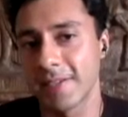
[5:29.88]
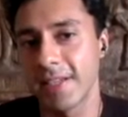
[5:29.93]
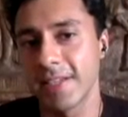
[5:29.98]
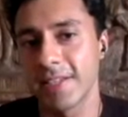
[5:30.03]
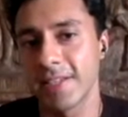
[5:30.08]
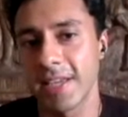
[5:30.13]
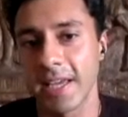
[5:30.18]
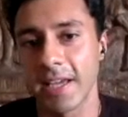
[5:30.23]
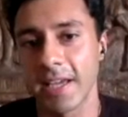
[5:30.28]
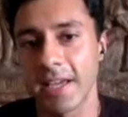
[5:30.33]

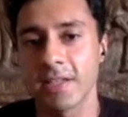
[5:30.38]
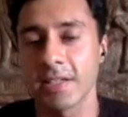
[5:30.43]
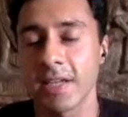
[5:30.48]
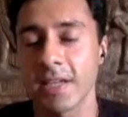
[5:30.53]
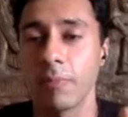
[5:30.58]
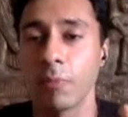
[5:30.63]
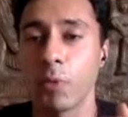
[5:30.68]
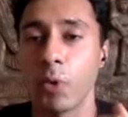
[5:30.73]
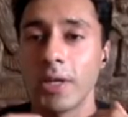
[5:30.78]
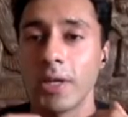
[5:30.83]
saying is
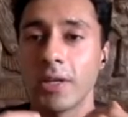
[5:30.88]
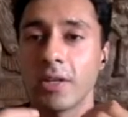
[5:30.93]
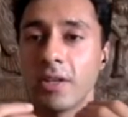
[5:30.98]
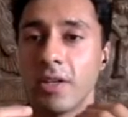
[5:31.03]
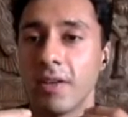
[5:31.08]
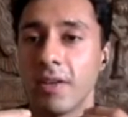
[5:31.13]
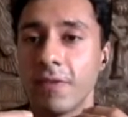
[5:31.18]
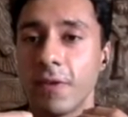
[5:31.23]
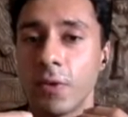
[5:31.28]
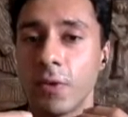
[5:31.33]
I'm going to
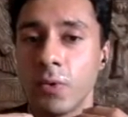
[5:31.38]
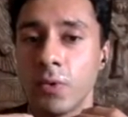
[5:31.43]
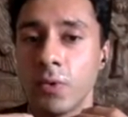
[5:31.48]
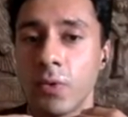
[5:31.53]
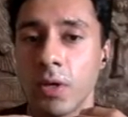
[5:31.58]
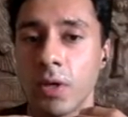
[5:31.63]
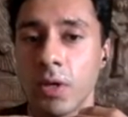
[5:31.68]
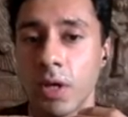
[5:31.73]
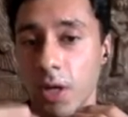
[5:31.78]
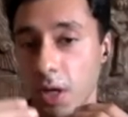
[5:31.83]
give you
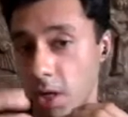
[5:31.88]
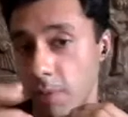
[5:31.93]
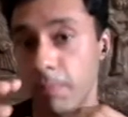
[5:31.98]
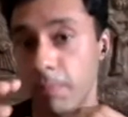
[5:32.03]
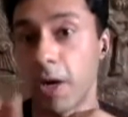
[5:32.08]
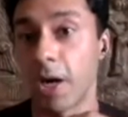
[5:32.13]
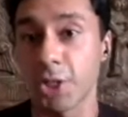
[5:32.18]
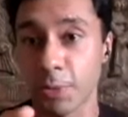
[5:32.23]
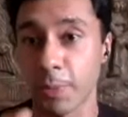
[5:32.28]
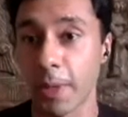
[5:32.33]
a
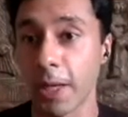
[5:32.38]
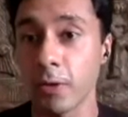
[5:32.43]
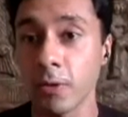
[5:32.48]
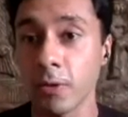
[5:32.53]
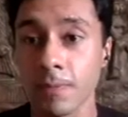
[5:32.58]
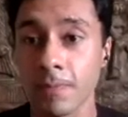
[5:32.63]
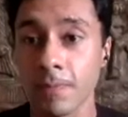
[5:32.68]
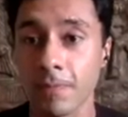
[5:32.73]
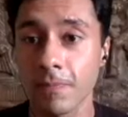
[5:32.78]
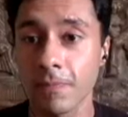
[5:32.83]
marshmallow
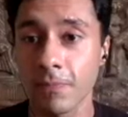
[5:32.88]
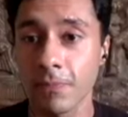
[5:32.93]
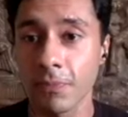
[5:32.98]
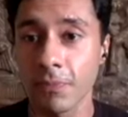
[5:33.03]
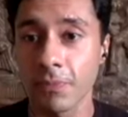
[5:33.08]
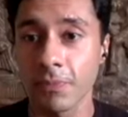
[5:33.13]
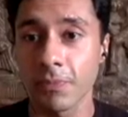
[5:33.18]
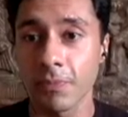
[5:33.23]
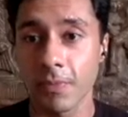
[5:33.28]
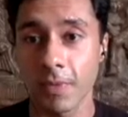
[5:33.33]

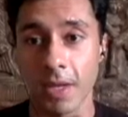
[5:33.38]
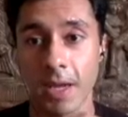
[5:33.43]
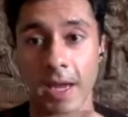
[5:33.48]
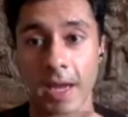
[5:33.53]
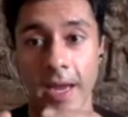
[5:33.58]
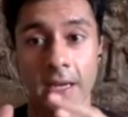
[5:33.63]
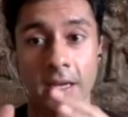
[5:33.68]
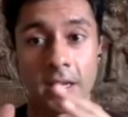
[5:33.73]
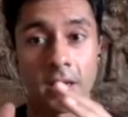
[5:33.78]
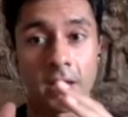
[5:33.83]

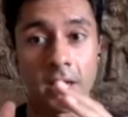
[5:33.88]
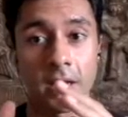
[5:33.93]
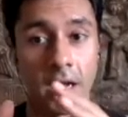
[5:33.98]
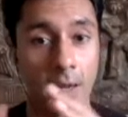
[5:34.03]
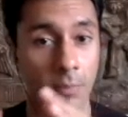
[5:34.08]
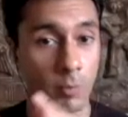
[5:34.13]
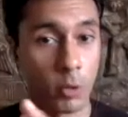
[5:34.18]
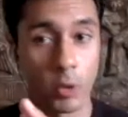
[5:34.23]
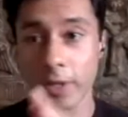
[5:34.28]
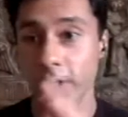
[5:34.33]
and I'm going to